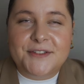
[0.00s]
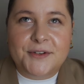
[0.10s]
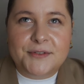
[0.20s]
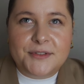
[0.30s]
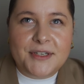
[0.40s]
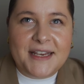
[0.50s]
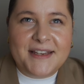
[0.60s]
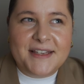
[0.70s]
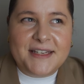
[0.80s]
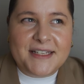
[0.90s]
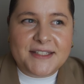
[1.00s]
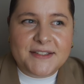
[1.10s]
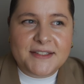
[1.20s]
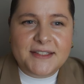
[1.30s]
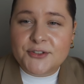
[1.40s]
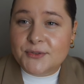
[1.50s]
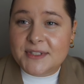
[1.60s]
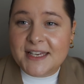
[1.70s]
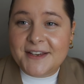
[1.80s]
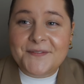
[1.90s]
So today it is
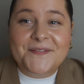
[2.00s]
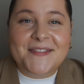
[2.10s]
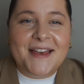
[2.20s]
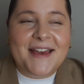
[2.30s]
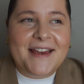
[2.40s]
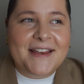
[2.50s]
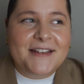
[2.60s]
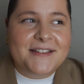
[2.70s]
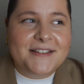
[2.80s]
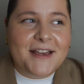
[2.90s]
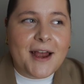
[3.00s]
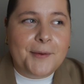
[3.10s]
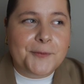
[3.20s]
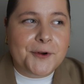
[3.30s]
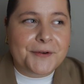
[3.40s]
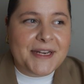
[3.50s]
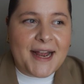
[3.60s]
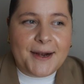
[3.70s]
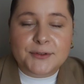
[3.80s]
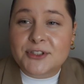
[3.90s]
Tuesday and I'm going
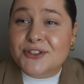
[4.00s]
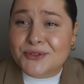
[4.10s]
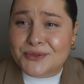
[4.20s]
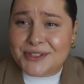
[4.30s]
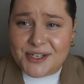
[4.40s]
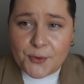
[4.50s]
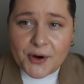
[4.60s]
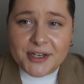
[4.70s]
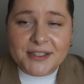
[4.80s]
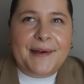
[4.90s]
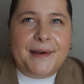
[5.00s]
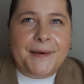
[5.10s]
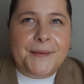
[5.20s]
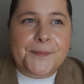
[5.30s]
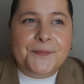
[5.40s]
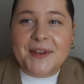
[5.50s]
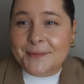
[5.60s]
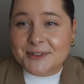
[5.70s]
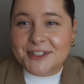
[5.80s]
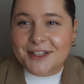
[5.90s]
out to Dior.
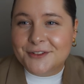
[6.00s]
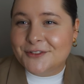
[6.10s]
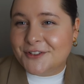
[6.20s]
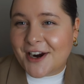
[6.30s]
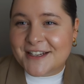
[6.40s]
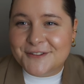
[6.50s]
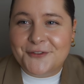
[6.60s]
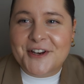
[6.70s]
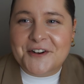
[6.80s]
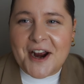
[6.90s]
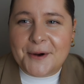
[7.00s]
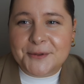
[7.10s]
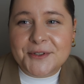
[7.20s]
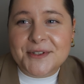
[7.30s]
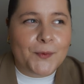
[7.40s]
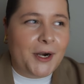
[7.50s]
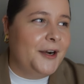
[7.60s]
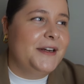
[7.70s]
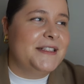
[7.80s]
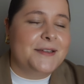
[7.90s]
I'm still trying to figure out
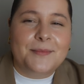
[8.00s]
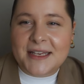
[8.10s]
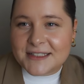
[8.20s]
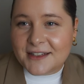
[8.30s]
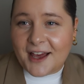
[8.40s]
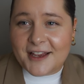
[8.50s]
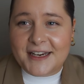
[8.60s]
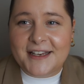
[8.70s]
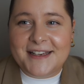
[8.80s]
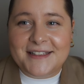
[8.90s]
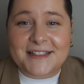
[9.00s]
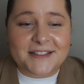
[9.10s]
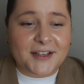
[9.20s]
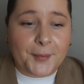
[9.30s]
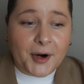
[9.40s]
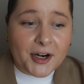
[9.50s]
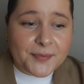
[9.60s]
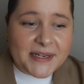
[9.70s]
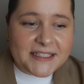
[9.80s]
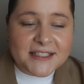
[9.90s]
where is the best lighting in this
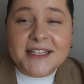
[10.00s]
apartment,